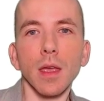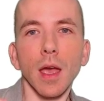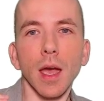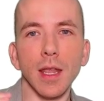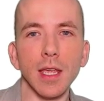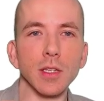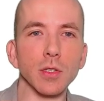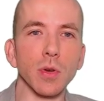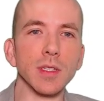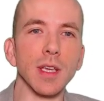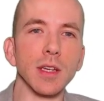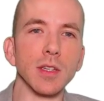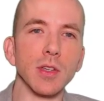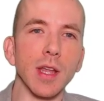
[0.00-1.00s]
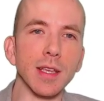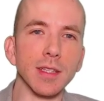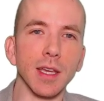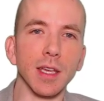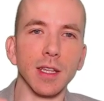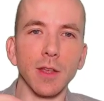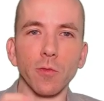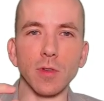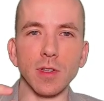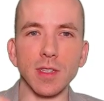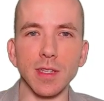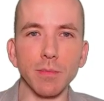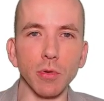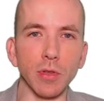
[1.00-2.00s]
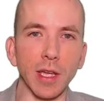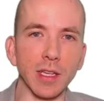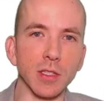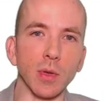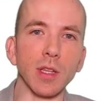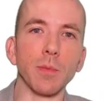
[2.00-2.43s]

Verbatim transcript: And each transaction has like a different symbol next to it,